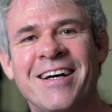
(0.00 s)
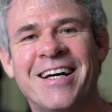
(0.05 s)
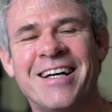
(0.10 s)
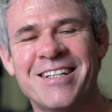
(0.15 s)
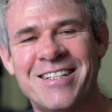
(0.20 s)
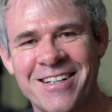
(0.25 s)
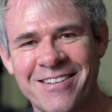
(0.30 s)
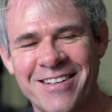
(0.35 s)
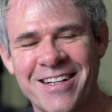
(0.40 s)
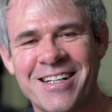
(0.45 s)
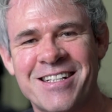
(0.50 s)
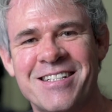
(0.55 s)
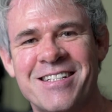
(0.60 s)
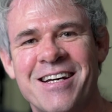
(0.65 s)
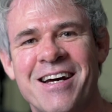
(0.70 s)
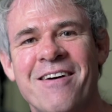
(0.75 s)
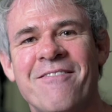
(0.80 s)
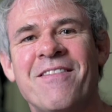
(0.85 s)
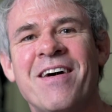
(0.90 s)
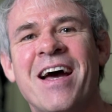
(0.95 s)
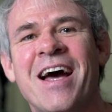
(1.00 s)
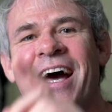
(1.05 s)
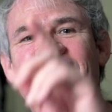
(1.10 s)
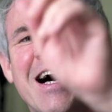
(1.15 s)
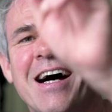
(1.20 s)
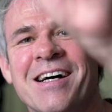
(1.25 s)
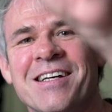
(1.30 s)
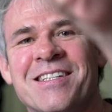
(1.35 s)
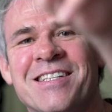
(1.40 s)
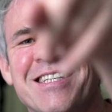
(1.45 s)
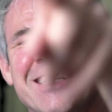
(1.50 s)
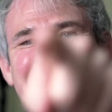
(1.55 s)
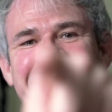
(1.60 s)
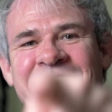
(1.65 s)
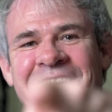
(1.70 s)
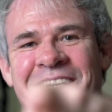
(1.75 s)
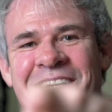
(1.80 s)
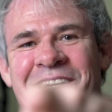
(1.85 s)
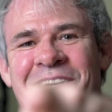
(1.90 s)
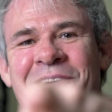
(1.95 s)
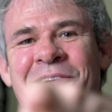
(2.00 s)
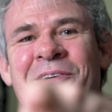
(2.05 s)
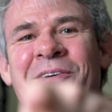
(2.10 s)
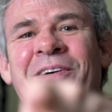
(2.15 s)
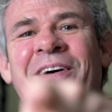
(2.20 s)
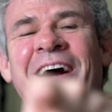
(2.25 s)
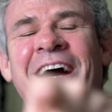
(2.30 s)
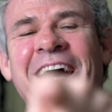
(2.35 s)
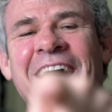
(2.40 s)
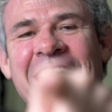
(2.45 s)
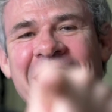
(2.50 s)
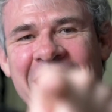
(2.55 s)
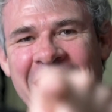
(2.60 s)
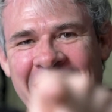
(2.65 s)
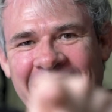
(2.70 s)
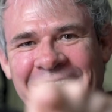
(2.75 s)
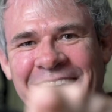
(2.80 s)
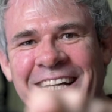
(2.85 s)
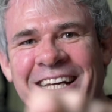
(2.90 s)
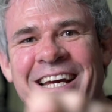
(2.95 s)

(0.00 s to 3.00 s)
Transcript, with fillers: Until next time, I'll see you at the